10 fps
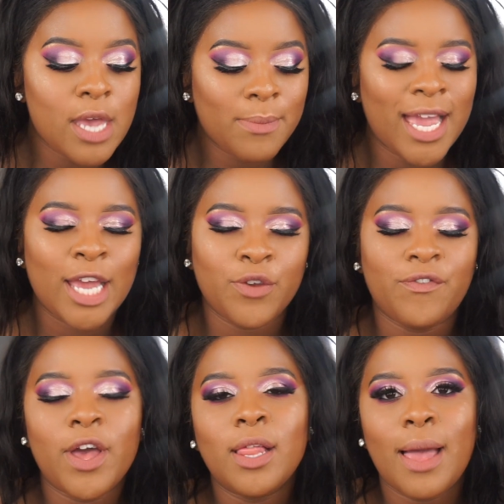Tell me how you
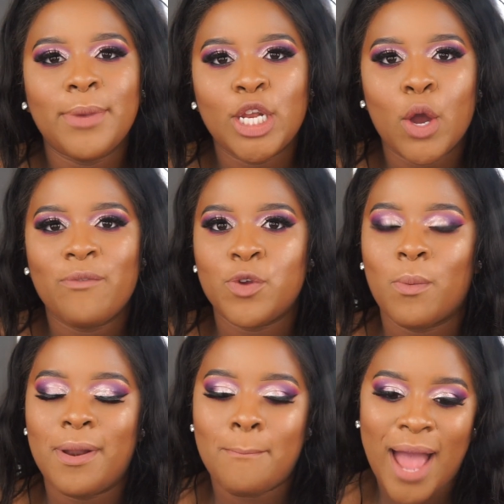feel. Let me know if you
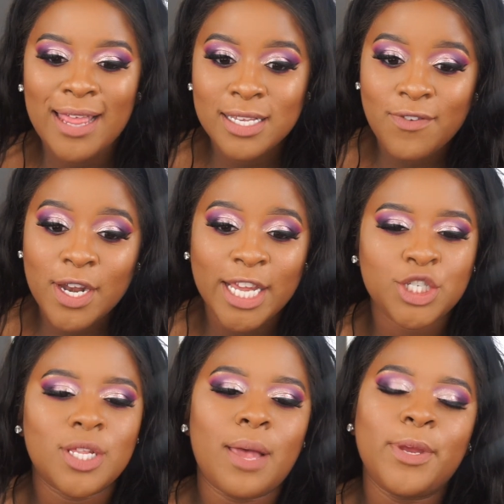want to buy this
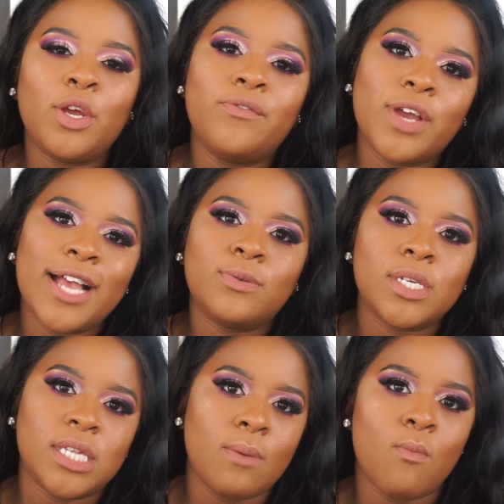foundation. Let me know if you guys
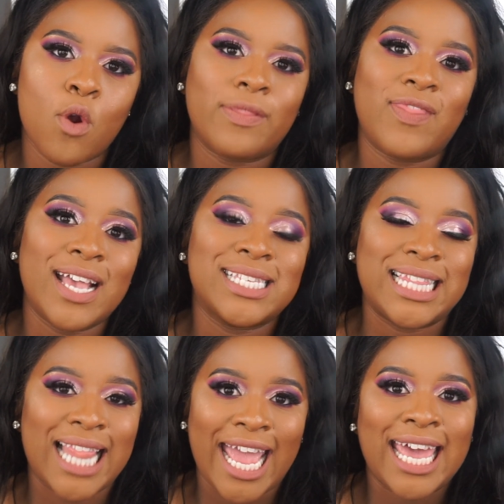want to see more things
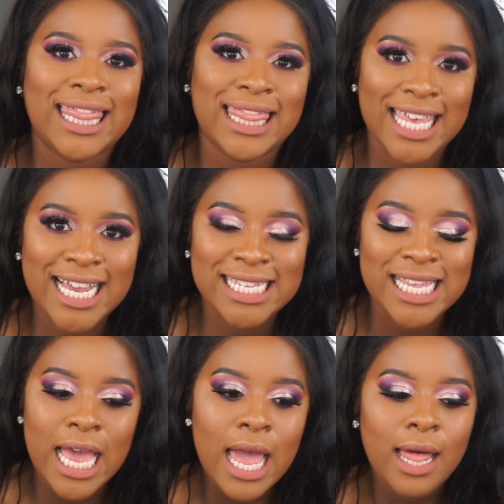like
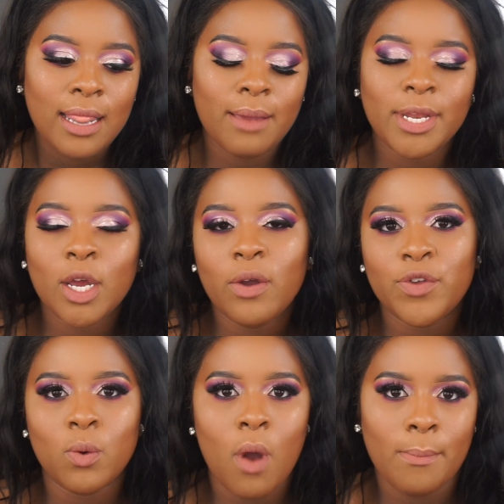this. Let me know
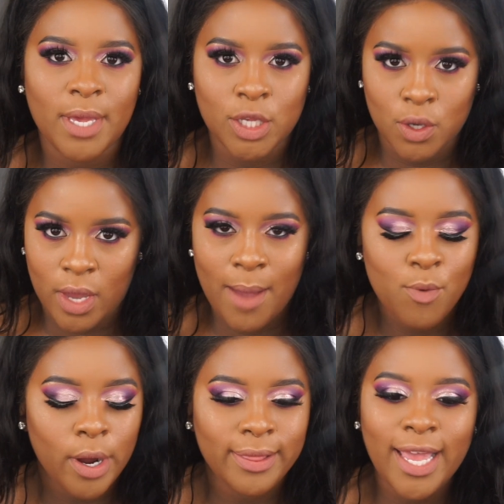if you want me to get
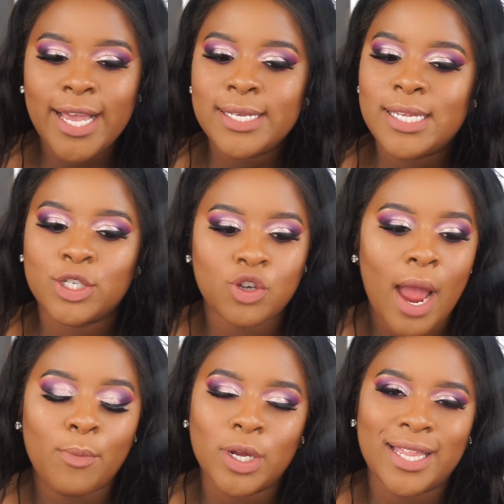more things and
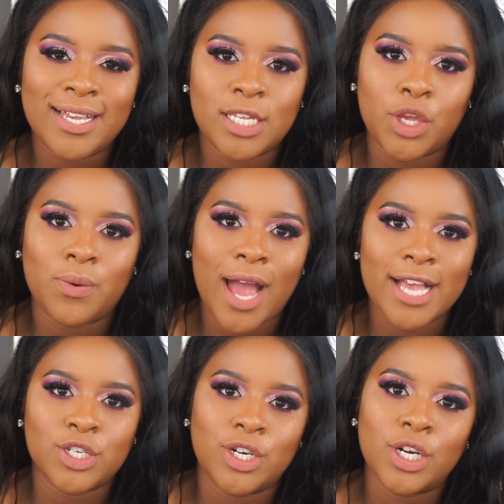try more things that you
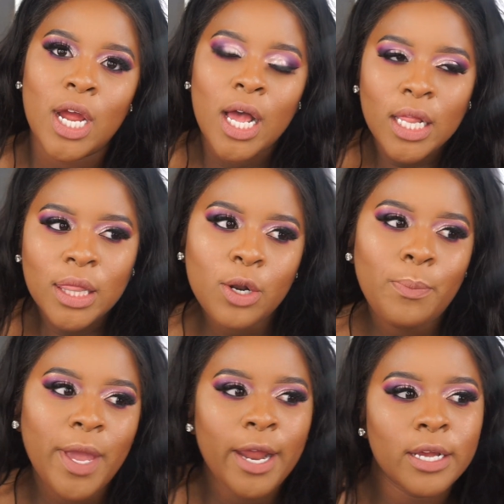guys are a little
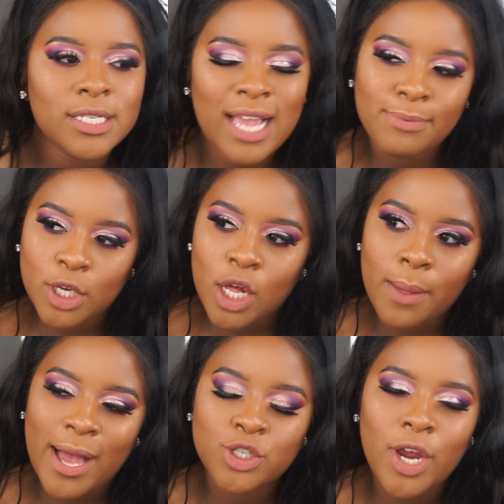bit skeptical
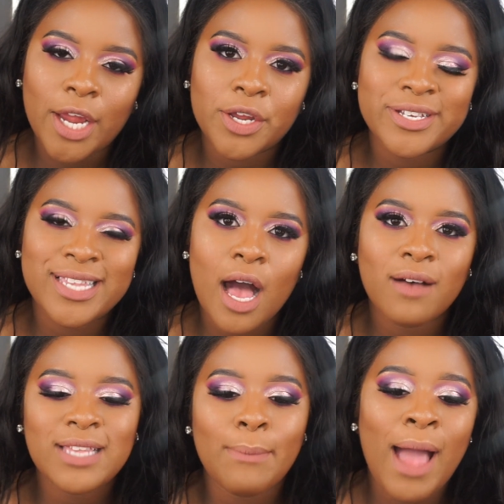about trying
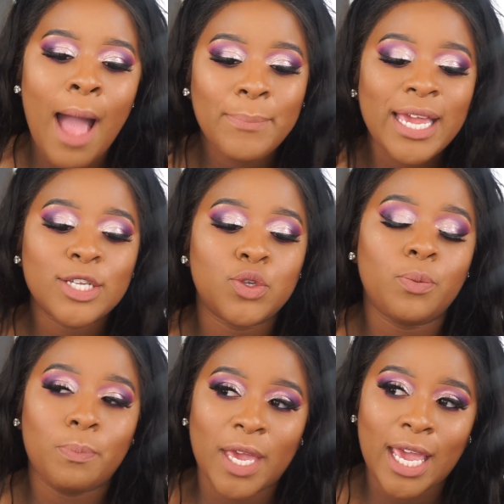yourselves. I'm happy
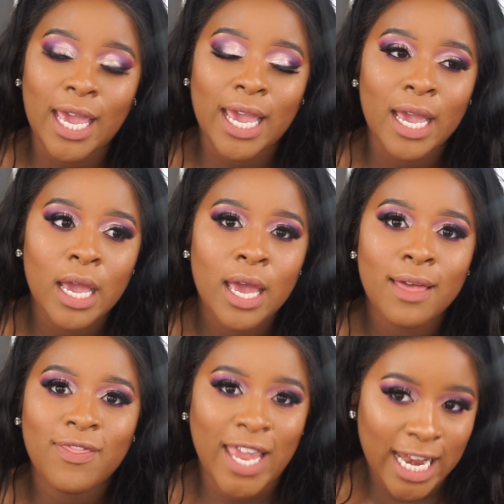to be
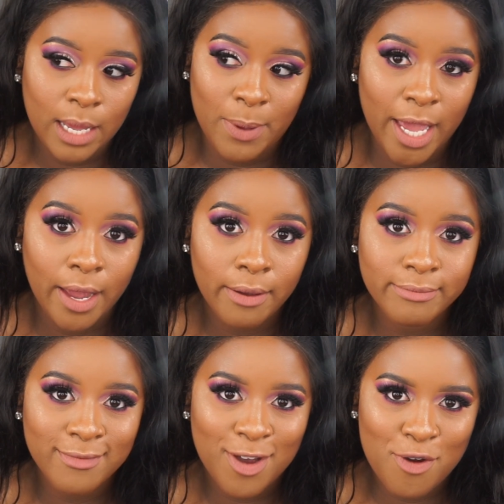the guinea pig.
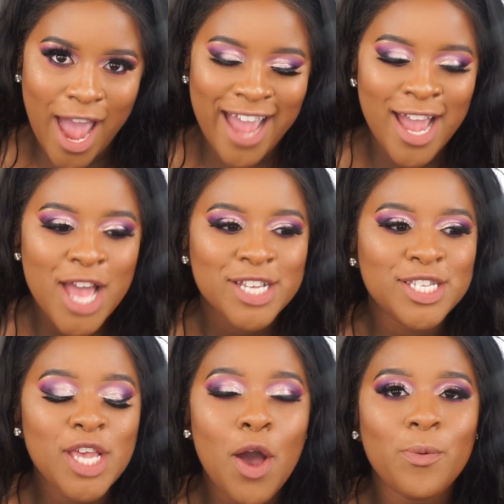Okay?
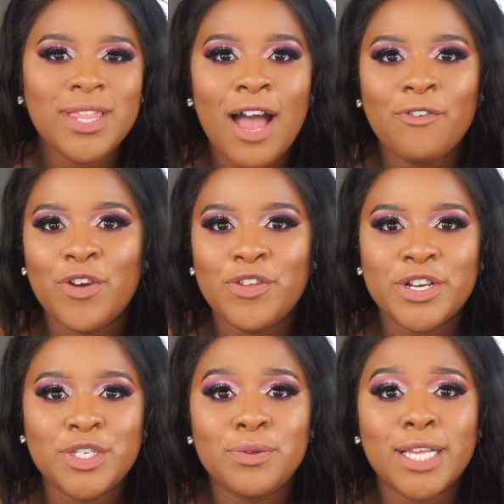So without further
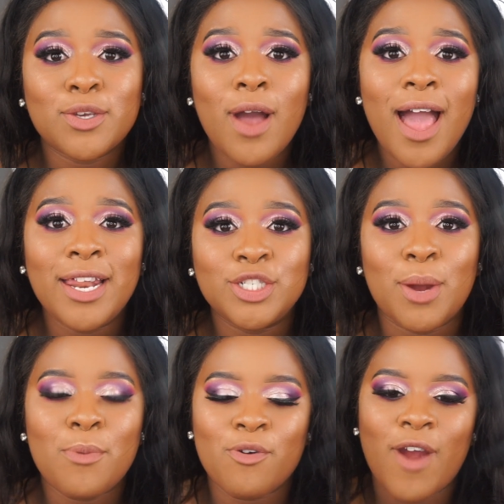ado, let's go ahead and
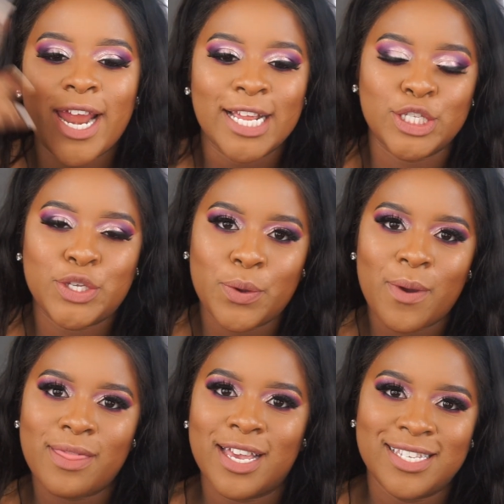jump right into
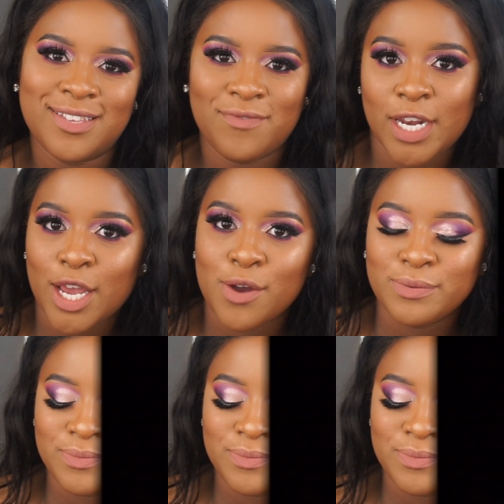this video.